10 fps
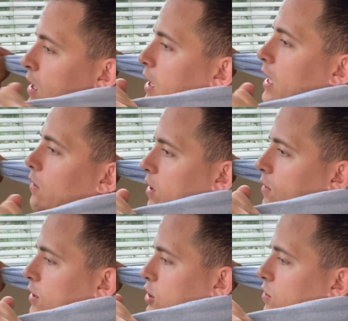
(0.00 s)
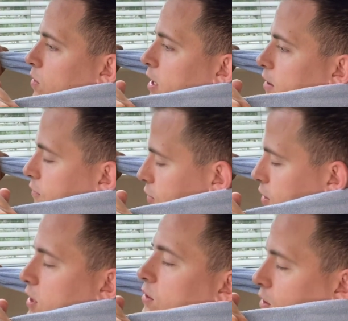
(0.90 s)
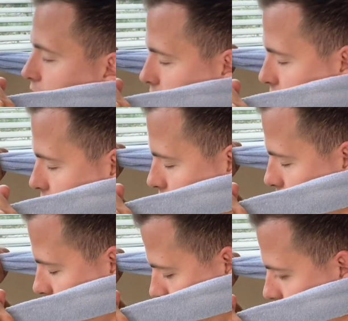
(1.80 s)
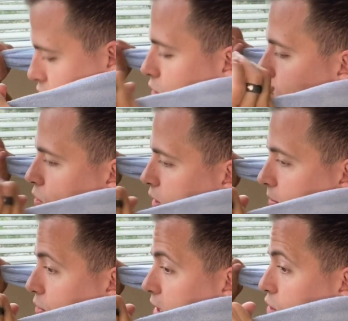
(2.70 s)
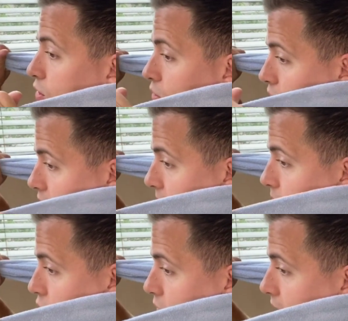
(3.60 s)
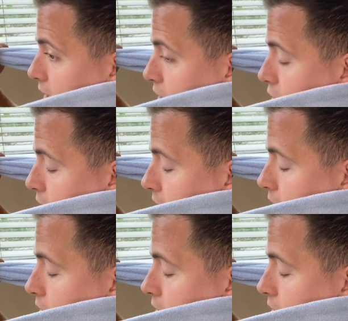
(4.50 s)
And what I want you to work on first is looking down, so holding pressure the whole time, pulling into your head,